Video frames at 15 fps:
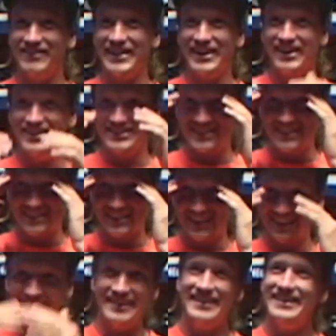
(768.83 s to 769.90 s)
like, oh,
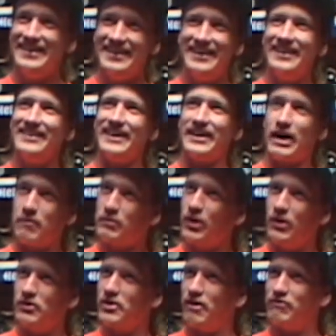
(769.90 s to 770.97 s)
shit. Like, I'm
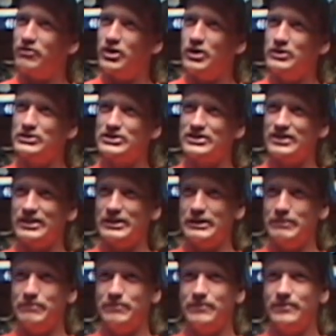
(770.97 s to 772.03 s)
going off no
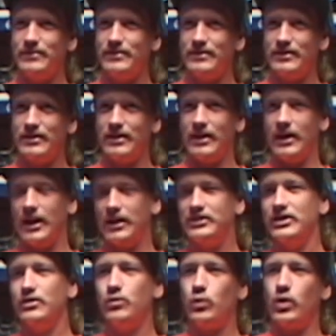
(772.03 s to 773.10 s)
sleep. And I
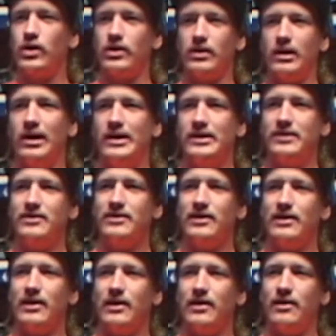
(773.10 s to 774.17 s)
didn't want to, like,
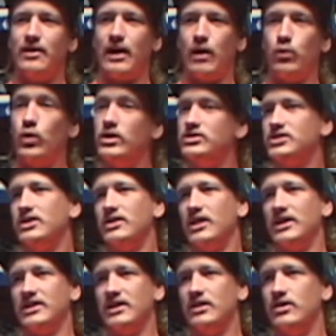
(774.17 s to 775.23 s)
I was going to,
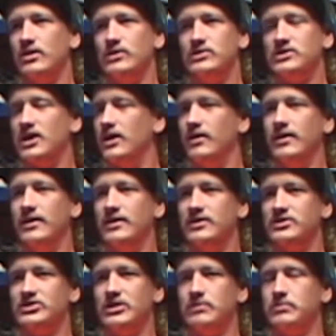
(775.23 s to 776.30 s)
like, get a hotel there
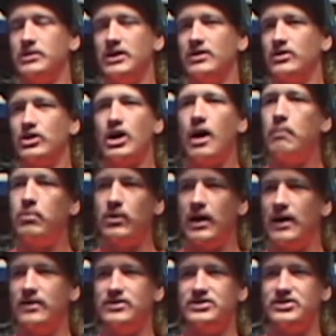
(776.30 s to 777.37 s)
or something, get a couple
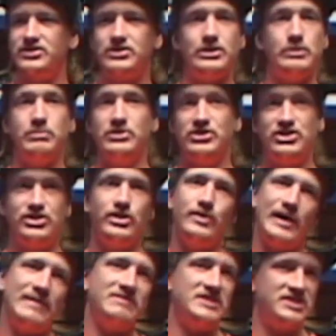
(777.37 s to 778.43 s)
hours of sleep and still
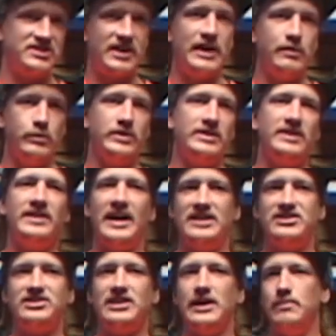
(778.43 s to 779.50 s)
have to skate within
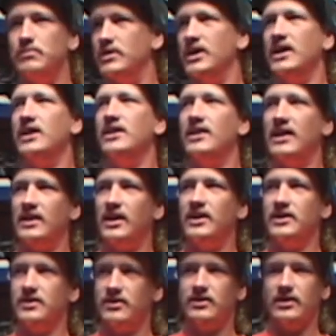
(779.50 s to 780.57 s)
that same day that,
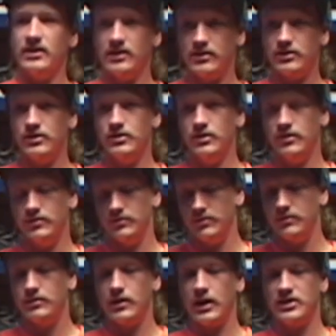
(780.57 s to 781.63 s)
like, you know,
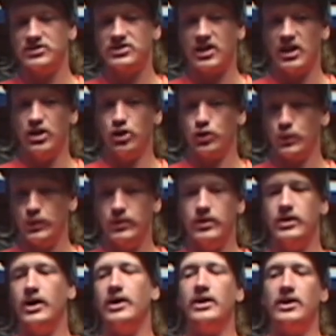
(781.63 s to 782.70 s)
I skated through the
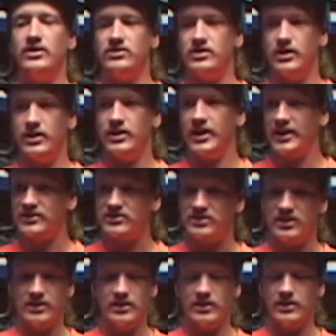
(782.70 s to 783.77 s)
night into the next
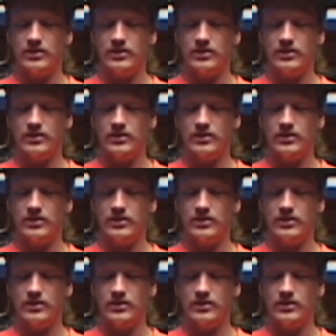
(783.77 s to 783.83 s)
day.